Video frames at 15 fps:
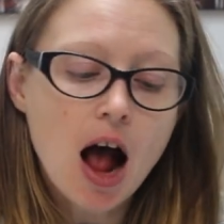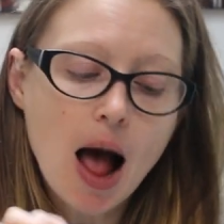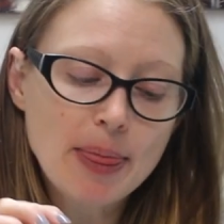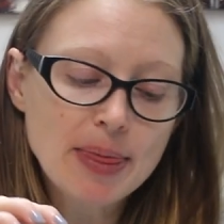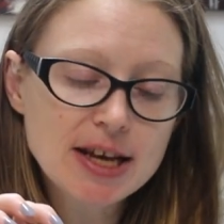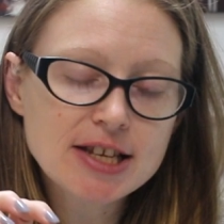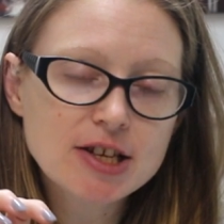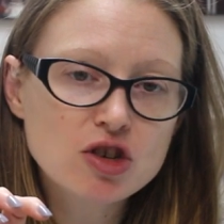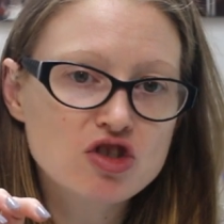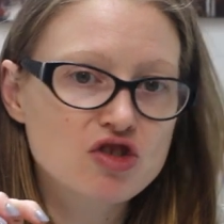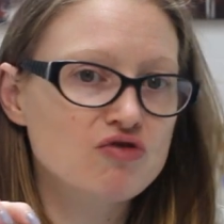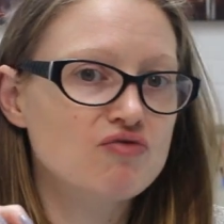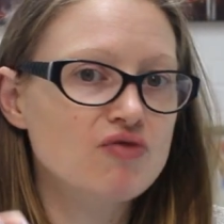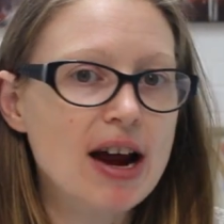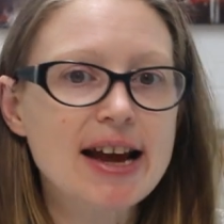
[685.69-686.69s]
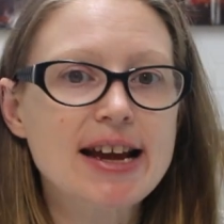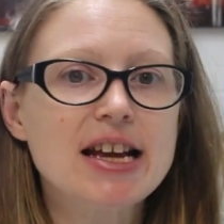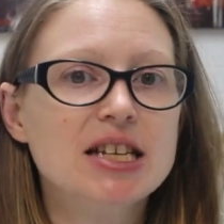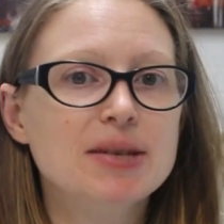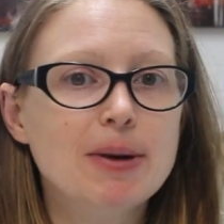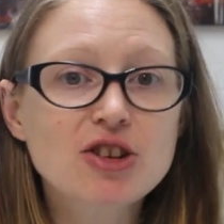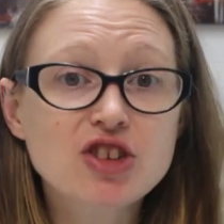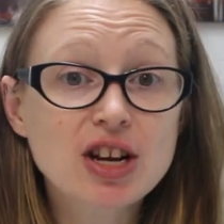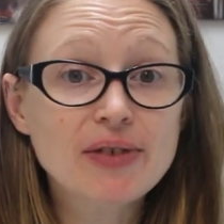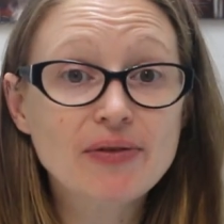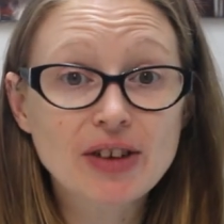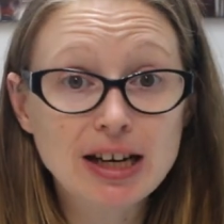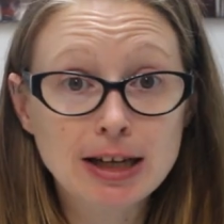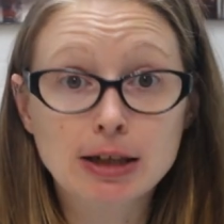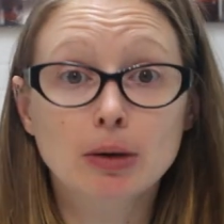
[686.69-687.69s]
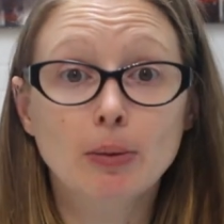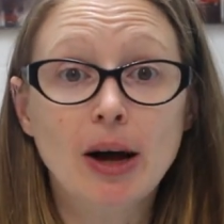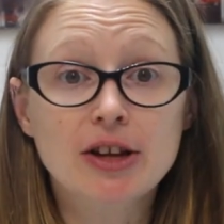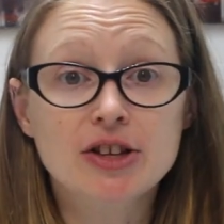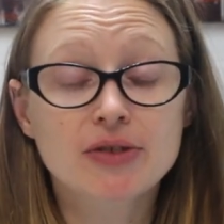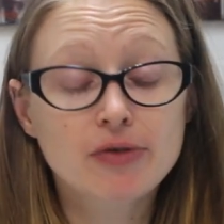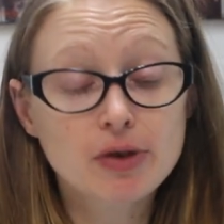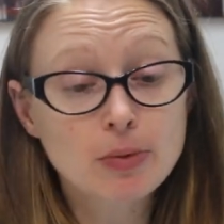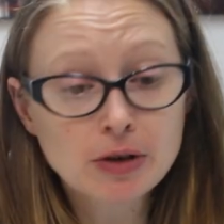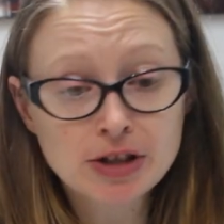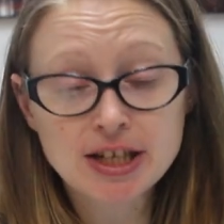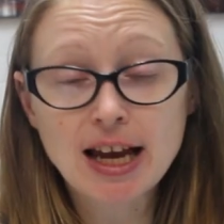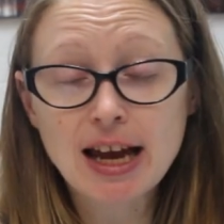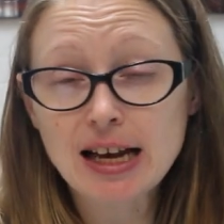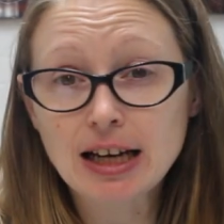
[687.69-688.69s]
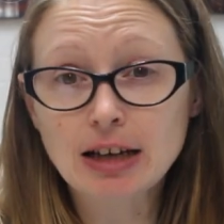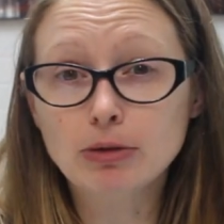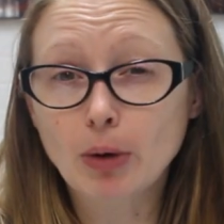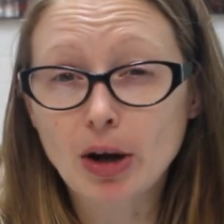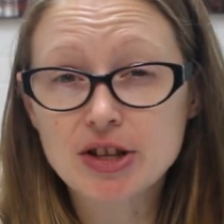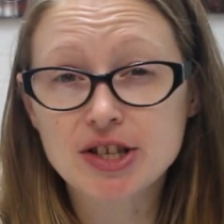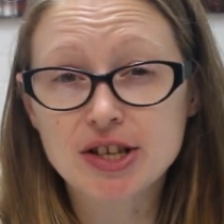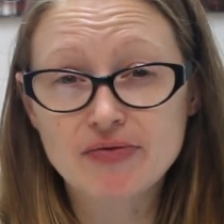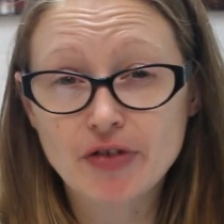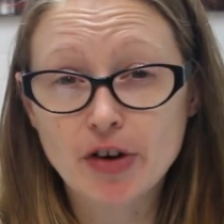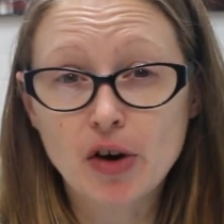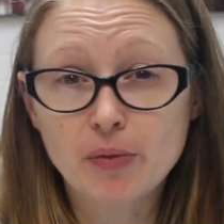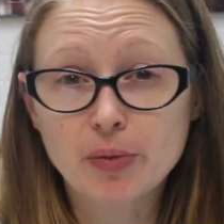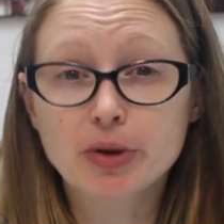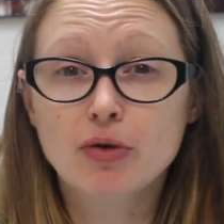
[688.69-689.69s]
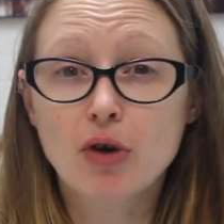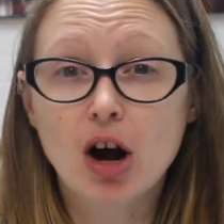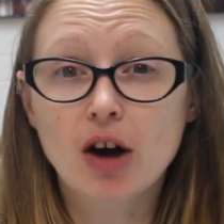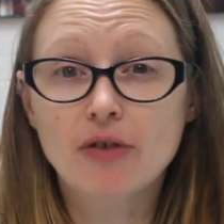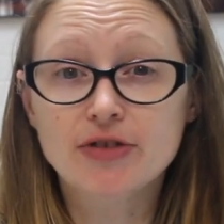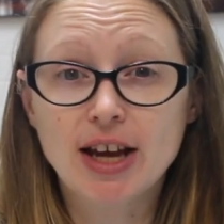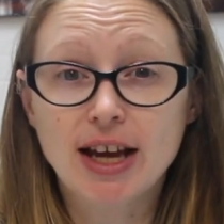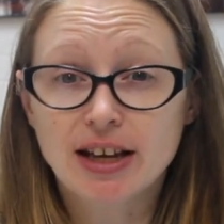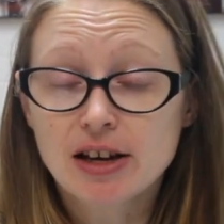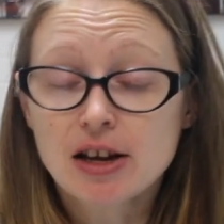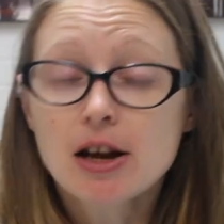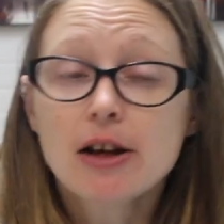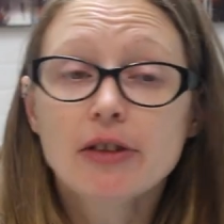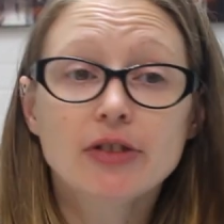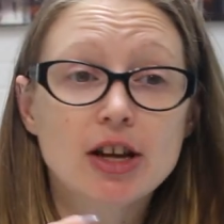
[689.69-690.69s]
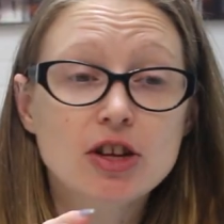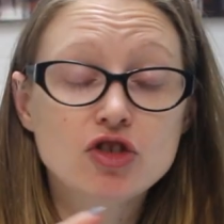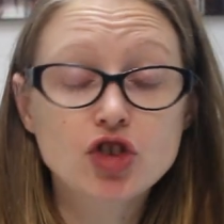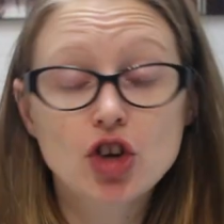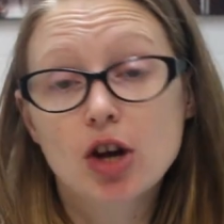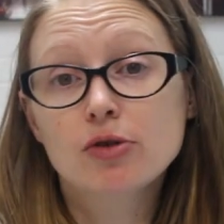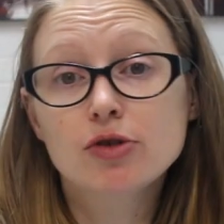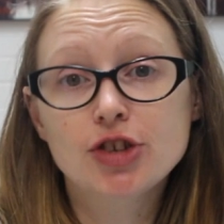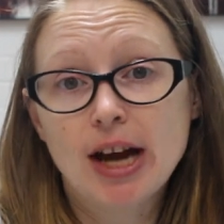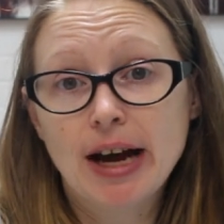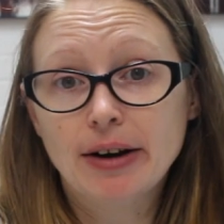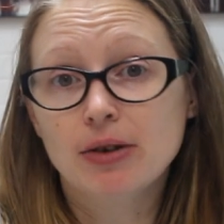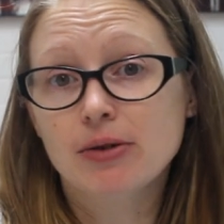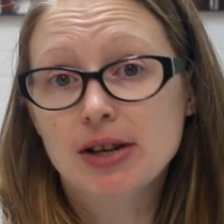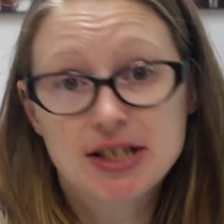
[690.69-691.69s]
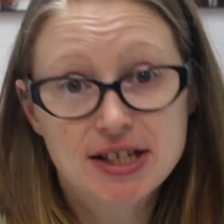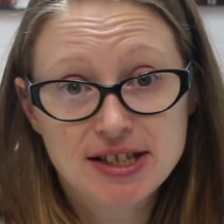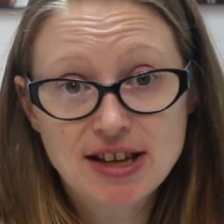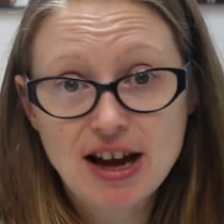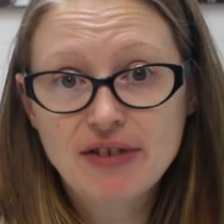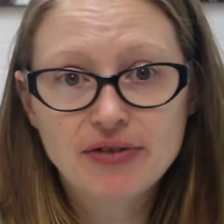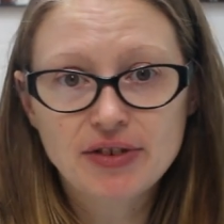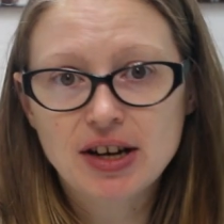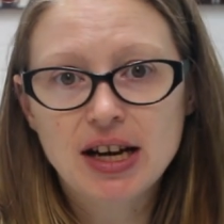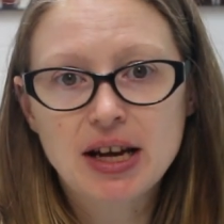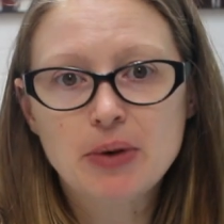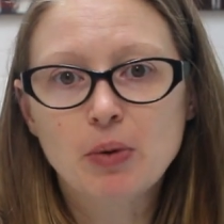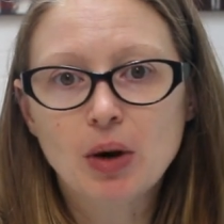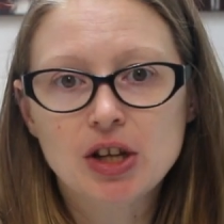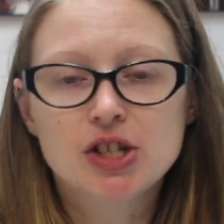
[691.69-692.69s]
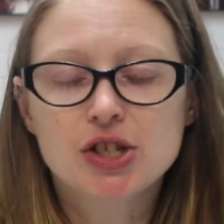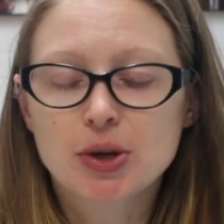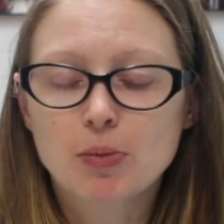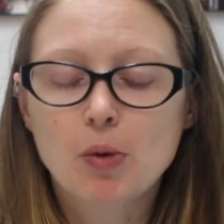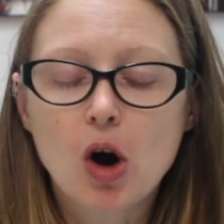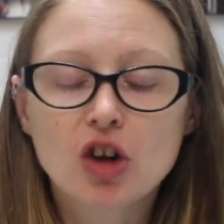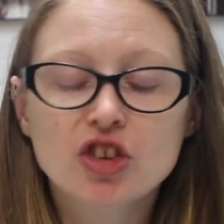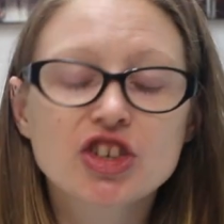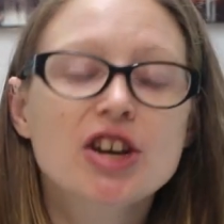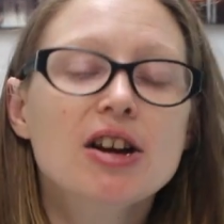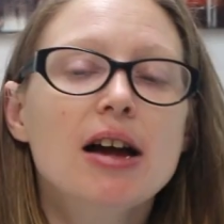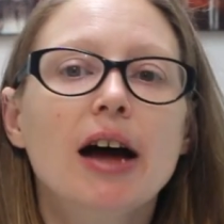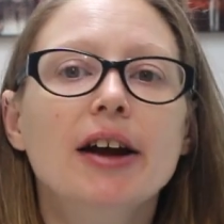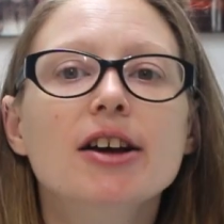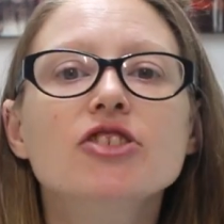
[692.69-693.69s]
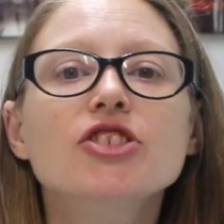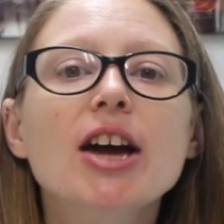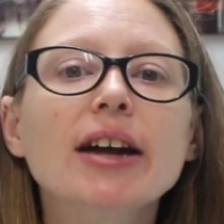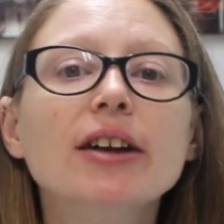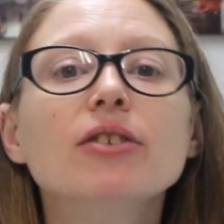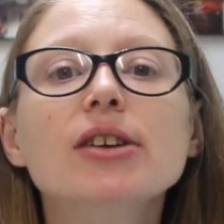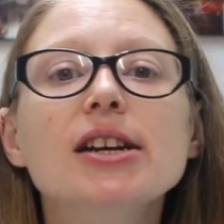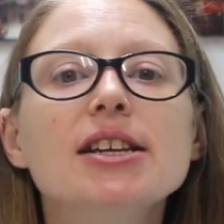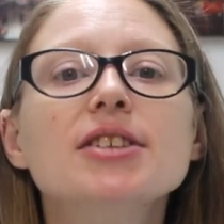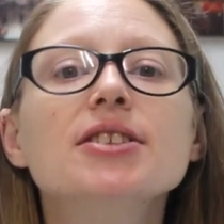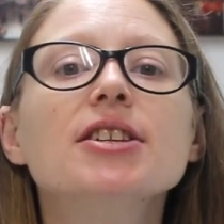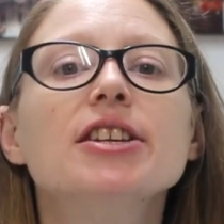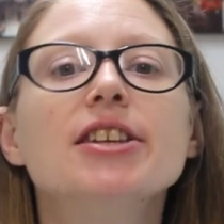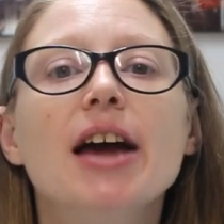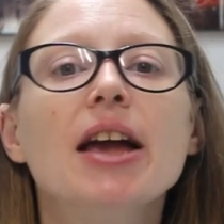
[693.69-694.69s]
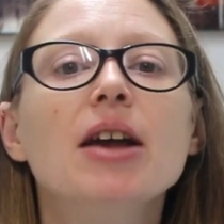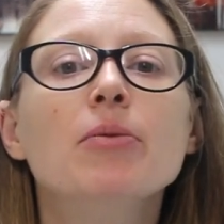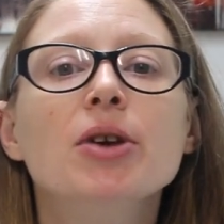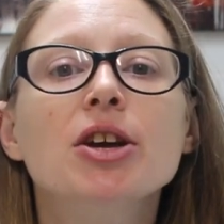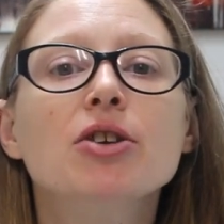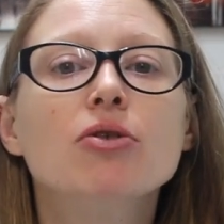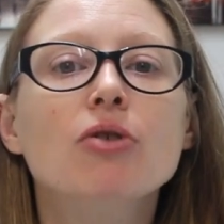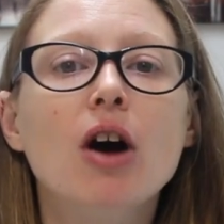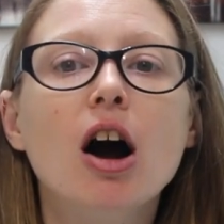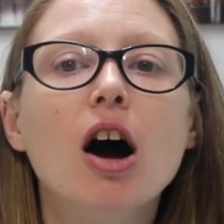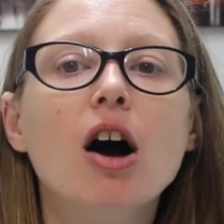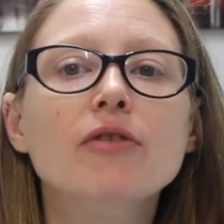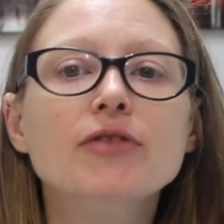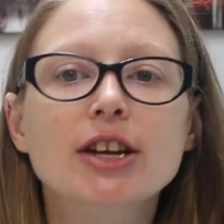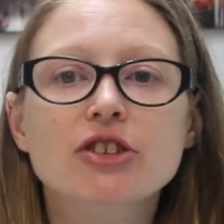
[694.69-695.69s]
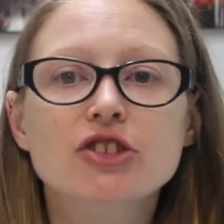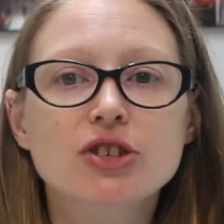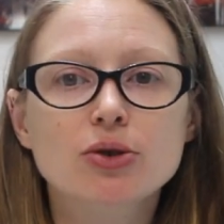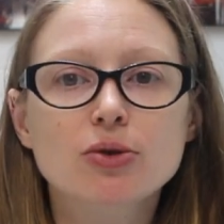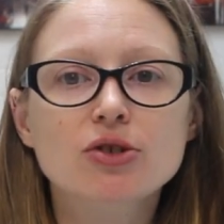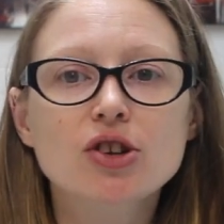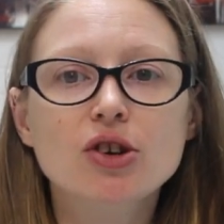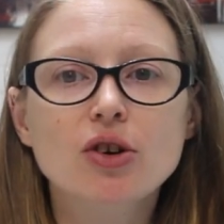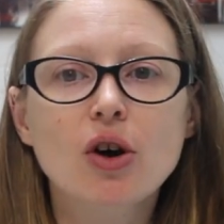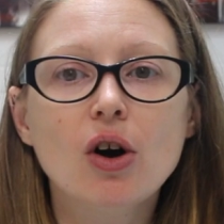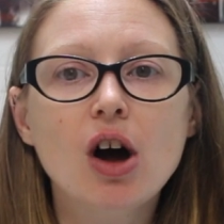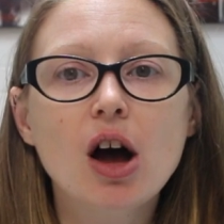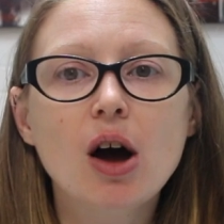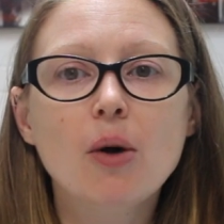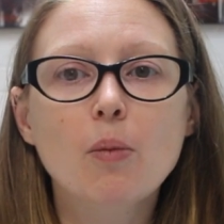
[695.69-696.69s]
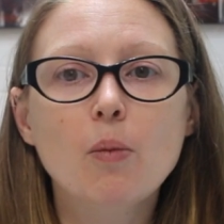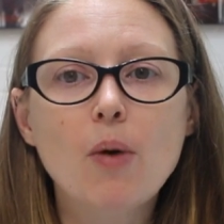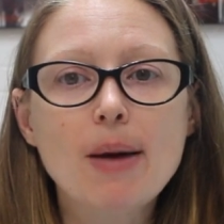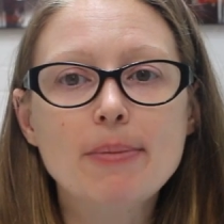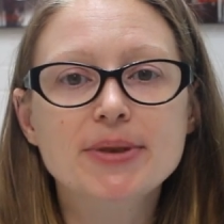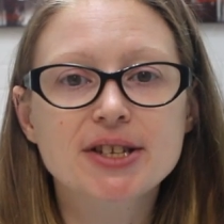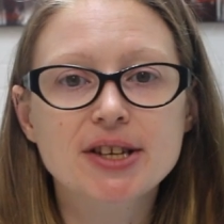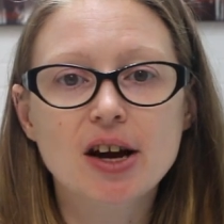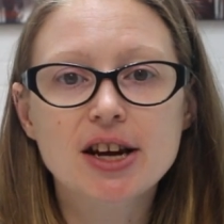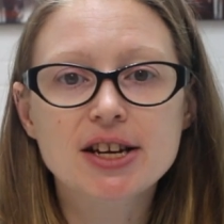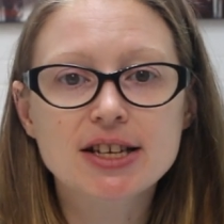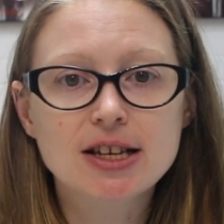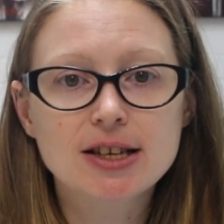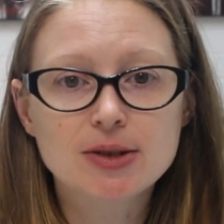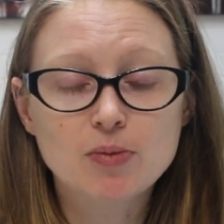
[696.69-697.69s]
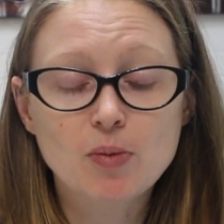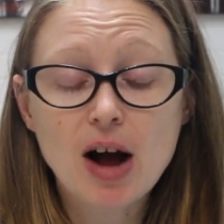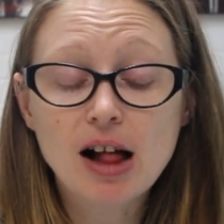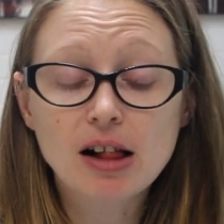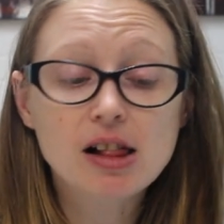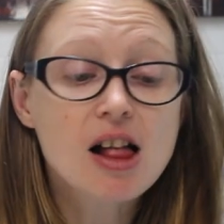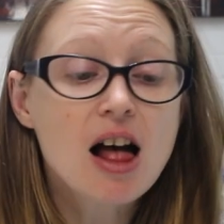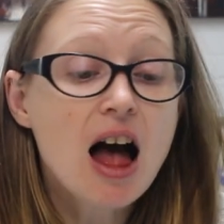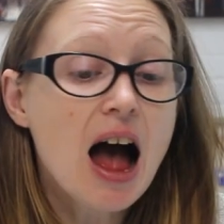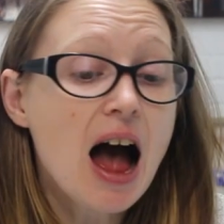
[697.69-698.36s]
And these are great, especially for little ones. If you want to get little ones involved with crafting, then Jo's channel is definitely one to watch. And her channel is Today We Craft, and she's also got her website as well.